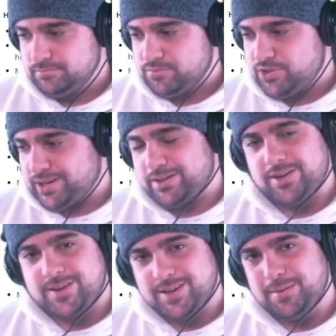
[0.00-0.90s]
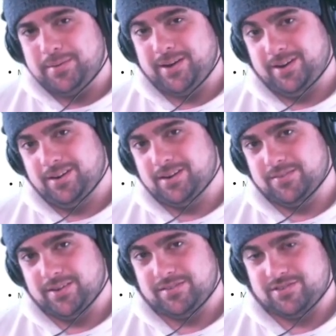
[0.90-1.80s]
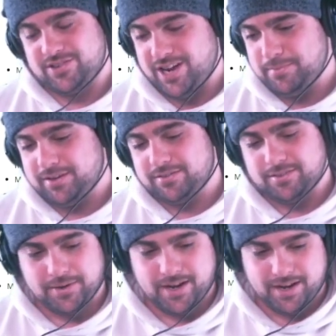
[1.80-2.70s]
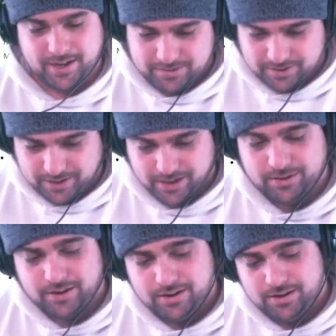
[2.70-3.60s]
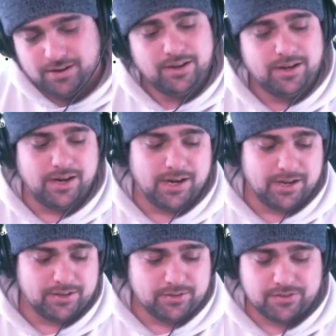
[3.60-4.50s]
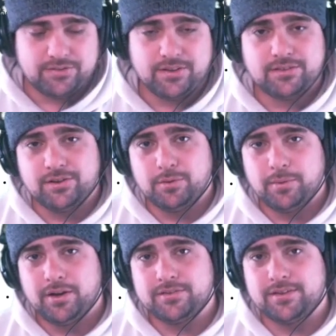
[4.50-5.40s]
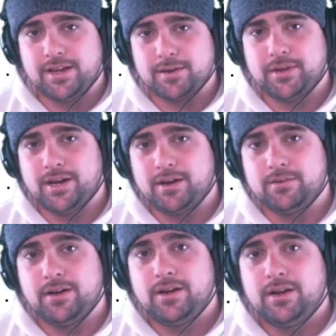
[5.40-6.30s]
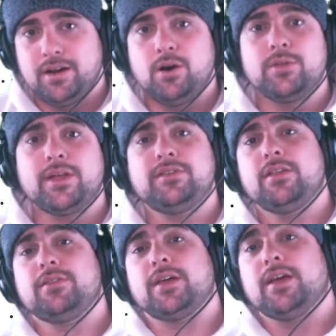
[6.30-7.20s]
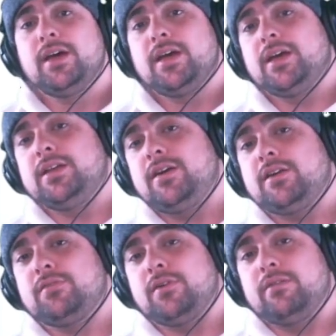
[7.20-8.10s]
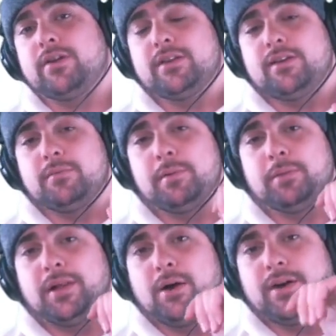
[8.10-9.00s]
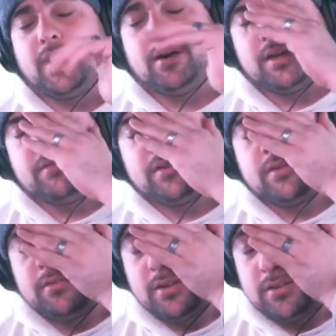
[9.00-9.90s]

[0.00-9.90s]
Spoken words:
Check out this clip here of us shaming some guy I took out. It took 6 snowballs to take him down. Oh, that's another thing. It takes forever to take people out now, even to